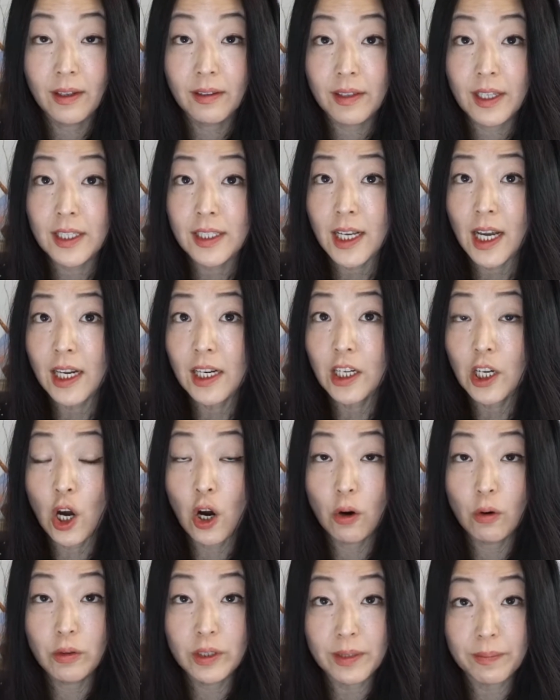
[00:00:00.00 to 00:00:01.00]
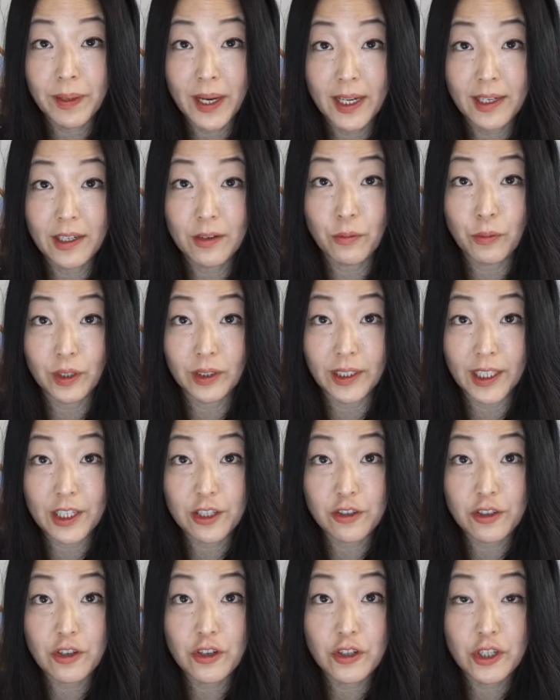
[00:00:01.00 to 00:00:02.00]
These kind of codependent
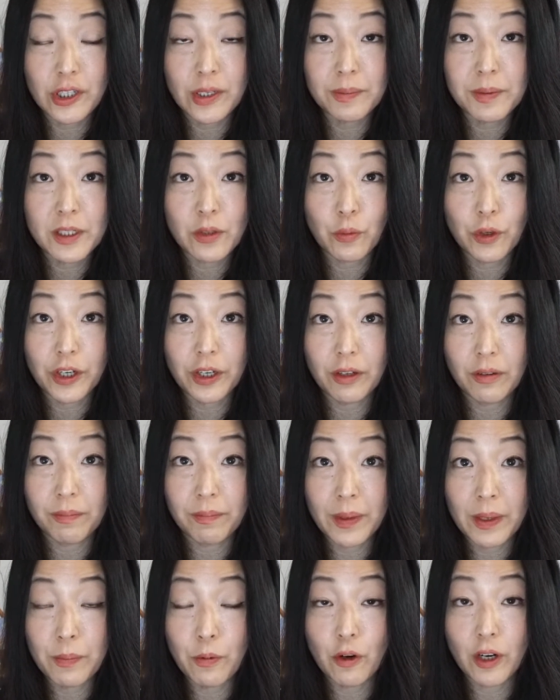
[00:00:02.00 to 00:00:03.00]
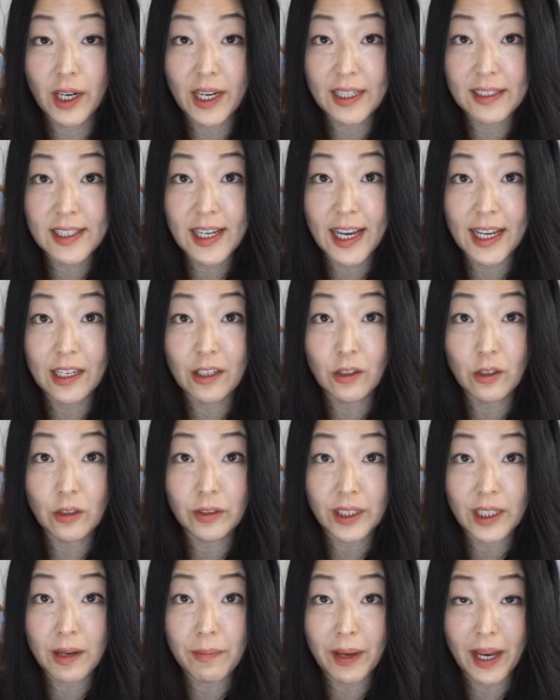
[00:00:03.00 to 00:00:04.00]
relationships where people are
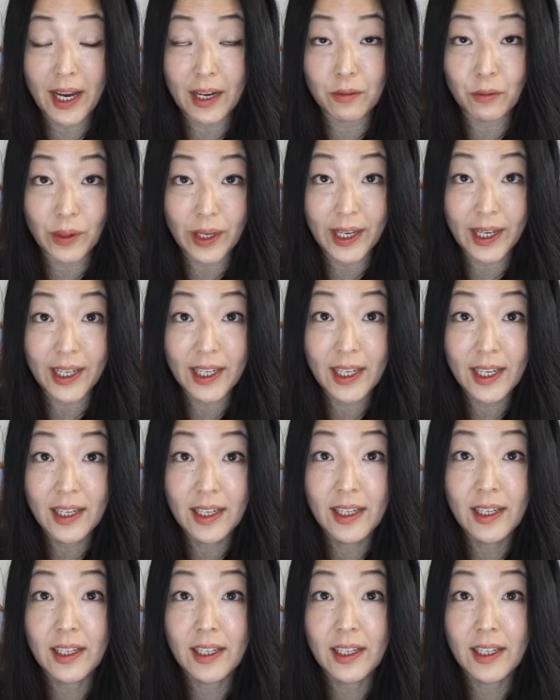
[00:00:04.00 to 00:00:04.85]
entangled in a bad way